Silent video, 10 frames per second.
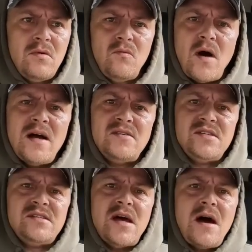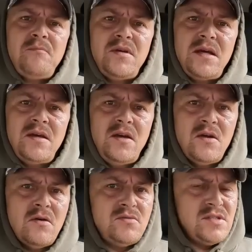why is this happening
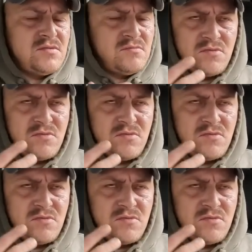you know just